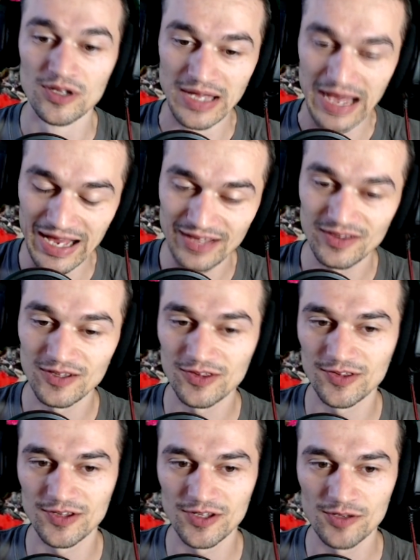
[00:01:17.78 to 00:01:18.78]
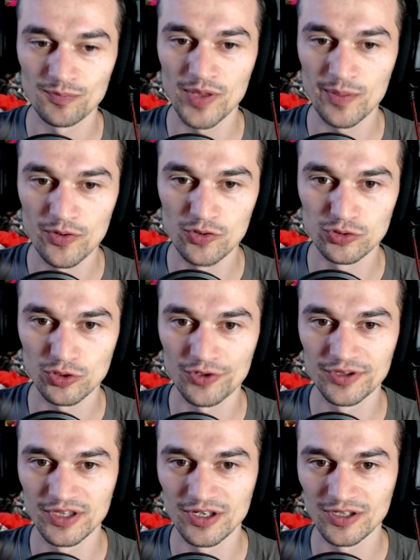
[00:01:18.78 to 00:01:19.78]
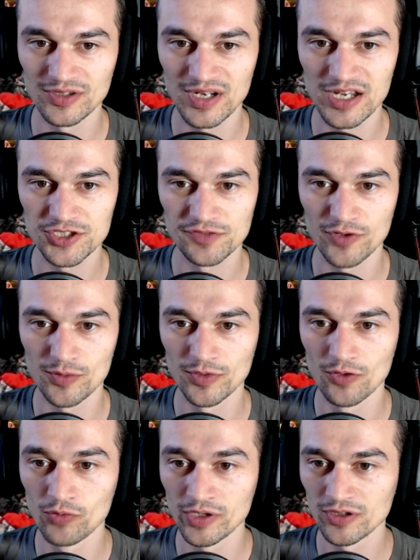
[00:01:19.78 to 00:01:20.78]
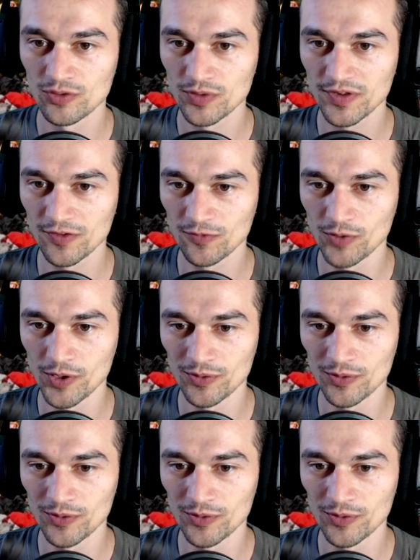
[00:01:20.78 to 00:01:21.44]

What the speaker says: I did see people throwing their trash from the windows as well.